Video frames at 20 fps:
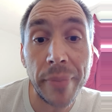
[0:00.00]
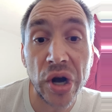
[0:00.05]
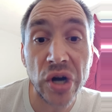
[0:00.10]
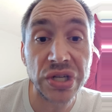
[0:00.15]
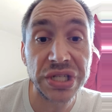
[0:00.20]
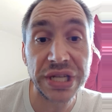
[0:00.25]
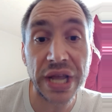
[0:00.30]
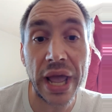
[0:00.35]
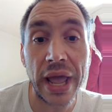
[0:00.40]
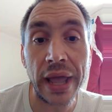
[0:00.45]
per
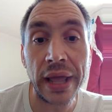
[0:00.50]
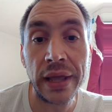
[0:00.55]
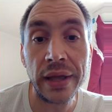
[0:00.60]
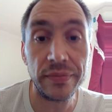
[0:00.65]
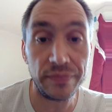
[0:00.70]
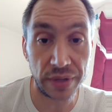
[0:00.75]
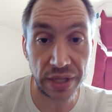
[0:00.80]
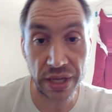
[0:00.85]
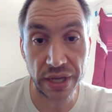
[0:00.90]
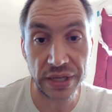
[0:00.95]

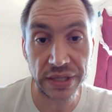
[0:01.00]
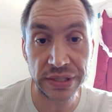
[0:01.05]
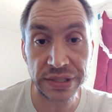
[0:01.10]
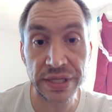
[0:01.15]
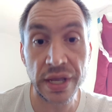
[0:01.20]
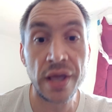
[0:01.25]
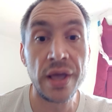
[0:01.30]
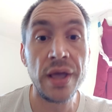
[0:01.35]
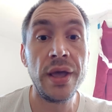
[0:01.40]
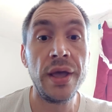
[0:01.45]
se
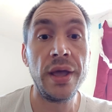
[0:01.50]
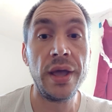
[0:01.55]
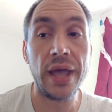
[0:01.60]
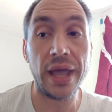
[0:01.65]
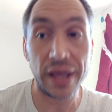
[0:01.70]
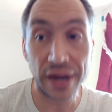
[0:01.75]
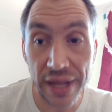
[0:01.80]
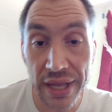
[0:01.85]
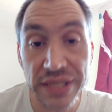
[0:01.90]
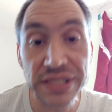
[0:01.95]
because
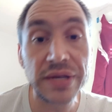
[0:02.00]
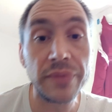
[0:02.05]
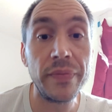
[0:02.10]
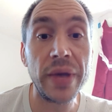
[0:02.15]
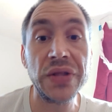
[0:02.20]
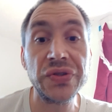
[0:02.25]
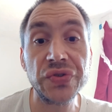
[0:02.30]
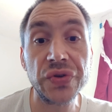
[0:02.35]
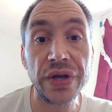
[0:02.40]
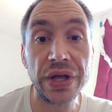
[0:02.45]
it is a
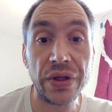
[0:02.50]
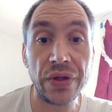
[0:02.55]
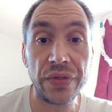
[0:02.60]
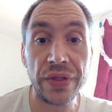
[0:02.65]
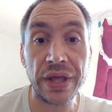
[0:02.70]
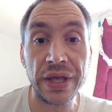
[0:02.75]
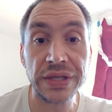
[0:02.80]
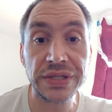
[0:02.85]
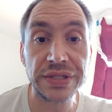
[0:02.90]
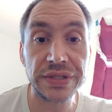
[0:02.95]
mental
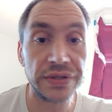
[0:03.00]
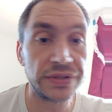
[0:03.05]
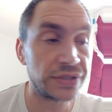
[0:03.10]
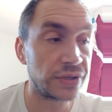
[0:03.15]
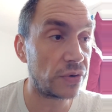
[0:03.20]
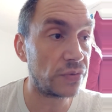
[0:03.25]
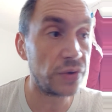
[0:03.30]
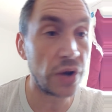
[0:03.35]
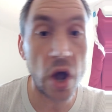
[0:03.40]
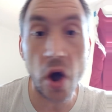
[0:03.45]
illness.
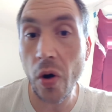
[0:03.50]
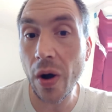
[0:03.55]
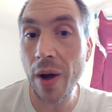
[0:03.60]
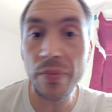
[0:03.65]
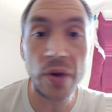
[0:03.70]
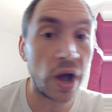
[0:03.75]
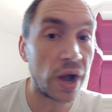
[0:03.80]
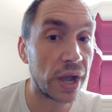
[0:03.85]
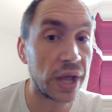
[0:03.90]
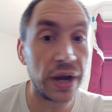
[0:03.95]
So no,
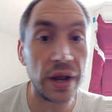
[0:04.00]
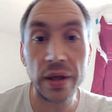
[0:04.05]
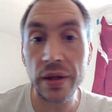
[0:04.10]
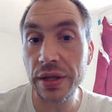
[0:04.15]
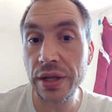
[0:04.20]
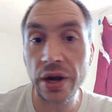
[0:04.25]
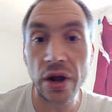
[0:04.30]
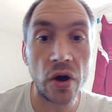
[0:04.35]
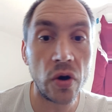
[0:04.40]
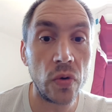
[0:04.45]
I'm not going to,
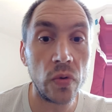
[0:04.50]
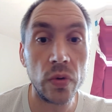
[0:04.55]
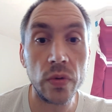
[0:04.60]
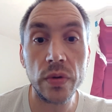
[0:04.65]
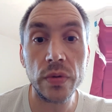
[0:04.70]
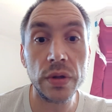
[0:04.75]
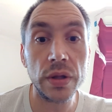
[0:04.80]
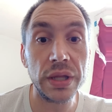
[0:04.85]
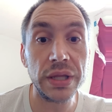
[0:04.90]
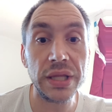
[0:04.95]
you know,
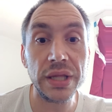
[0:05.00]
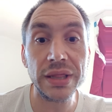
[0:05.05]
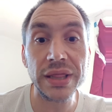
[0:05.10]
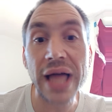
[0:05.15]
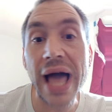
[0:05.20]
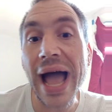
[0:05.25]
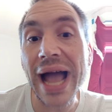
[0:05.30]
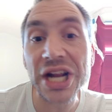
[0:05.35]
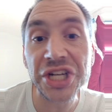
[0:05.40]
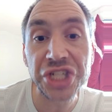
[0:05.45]

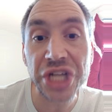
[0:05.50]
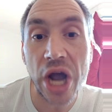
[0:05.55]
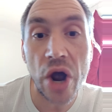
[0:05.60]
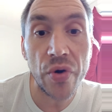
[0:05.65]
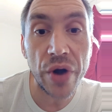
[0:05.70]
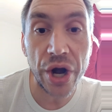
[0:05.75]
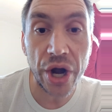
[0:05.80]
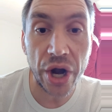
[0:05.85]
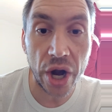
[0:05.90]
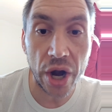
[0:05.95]
lash
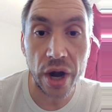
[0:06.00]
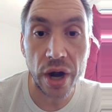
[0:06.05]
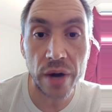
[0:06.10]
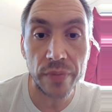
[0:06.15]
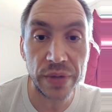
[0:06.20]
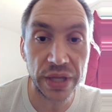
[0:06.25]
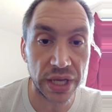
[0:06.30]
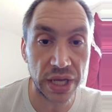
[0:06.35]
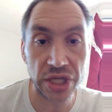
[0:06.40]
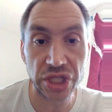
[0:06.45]
out at her
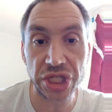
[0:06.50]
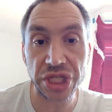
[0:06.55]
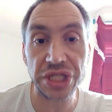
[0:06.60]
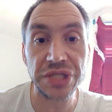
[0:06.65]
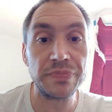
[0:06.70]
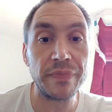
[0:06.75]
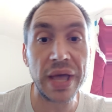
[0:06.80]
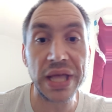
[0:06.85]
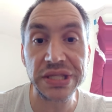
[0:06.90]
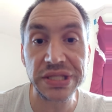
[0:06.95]
because
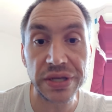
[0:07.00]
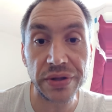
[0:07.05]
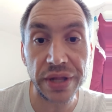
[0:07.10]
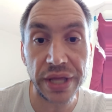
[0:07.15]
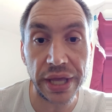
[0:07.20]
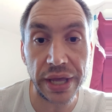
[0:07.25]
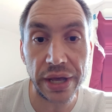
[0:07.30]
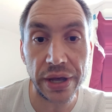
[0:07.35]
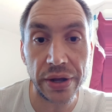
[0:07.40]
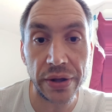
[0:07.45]
she's
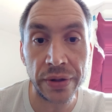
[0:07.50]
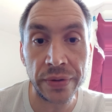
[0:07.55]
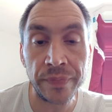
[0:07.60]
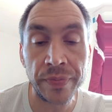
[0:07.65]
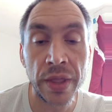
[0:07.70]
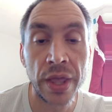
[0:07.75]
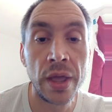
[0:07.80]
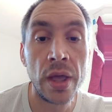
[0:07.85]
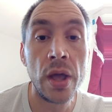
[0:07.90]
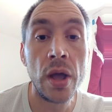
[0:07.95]
mentally ill.
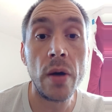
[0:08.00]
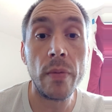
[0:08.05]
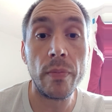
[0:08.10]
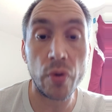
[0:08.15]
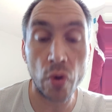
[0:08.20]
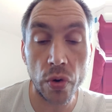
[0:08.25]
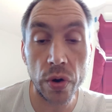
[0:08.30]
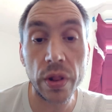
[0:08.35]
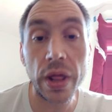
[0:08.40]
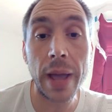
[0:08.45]

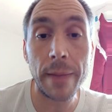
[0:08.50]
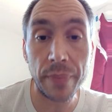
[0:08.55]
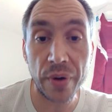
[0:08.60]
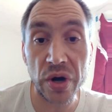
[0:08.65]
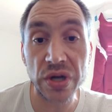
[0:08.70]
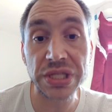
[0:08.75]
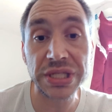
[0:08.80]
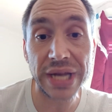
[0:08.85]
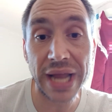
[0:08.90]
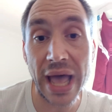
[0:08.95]
Borderline
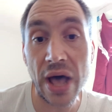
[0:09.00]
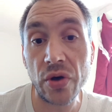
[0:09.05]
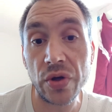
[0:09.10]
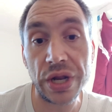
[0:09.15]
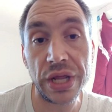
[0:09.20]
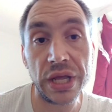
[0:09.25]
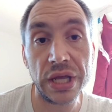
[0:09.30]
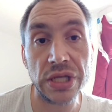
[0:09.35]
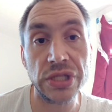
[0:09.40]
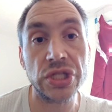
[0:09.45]

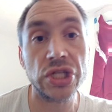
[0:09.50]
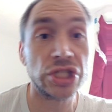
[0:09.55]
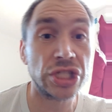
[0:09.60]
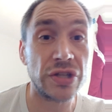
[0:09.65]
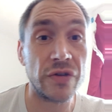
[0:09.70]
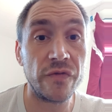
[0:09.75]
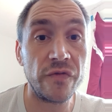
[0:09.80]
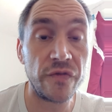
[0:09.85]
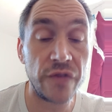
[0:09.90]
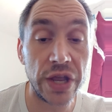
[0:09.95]
personality is a
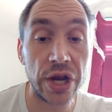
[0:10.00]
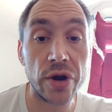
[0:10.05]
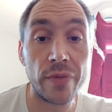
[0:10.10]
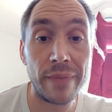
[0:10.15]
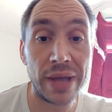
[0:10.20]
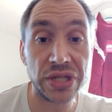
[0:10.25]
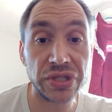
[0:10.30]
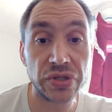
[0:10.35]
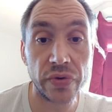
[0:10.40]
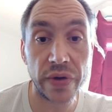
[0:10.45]
severe
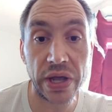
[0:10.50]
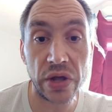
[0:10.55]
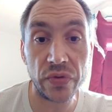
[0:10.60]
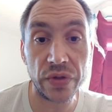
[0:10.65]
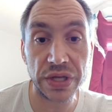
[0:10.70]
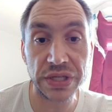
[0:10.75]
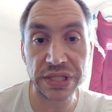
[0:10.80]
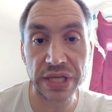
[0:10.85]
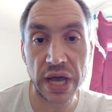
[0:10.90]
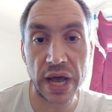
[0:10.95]
mental
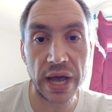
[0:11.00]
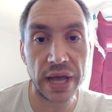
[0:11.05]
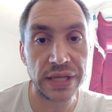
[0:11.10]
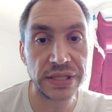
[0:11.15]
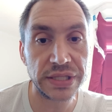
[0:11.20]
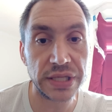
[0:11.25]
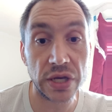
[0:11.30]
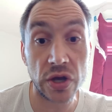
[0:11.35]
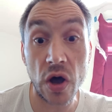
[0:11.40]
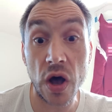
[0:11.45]
illness,
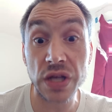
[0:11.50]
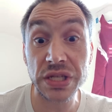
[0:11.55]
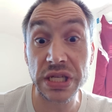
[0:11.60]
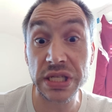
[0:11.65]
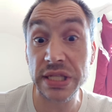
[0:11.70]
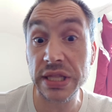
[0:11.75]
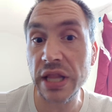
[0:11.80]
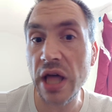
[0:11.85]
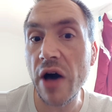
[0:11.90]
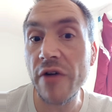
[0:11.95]
guys. It
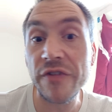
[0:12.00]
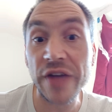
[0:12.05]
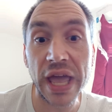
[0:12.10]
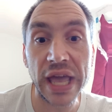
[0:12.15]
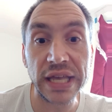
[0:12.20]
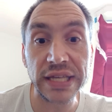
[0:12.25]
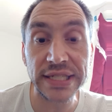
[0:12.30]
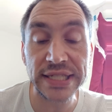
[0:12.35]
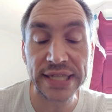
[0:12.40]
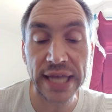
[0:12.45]
causes
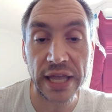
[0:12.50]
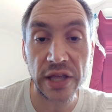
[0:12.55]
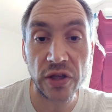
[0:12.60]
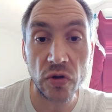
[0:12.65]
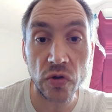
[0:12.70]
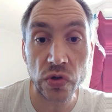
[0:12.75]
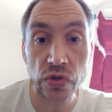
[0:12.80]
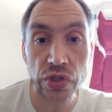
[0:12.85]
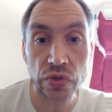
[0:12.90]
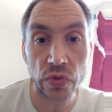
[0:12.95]
love-hate
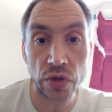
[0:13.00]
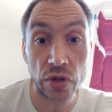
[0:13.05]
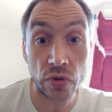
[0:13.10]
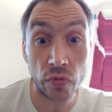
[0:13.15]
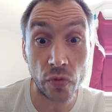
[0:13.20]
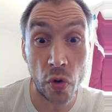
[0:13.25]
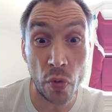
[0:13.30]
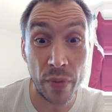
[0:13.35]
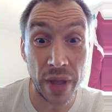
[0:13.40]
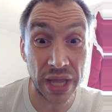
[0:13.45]
cycles with a
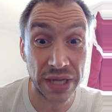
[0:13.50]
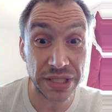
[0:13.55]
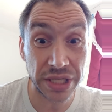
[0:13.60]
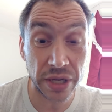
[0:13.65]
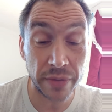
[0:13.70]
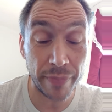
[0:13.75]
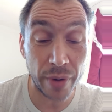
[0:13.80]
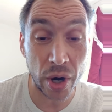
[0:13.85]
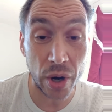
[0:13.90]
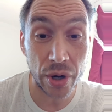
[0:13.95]

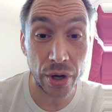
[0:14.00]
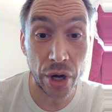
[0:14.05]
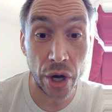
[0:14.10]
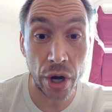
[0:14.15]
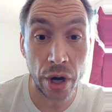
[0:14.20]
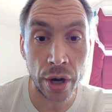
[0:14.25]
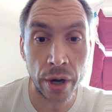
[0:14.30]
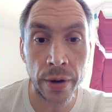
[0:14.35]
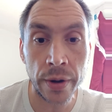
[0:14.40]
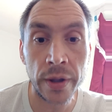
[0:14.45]
romantic
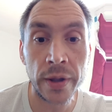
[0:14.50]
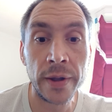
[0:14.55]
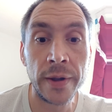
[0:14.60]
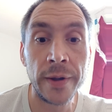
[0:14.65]
partner.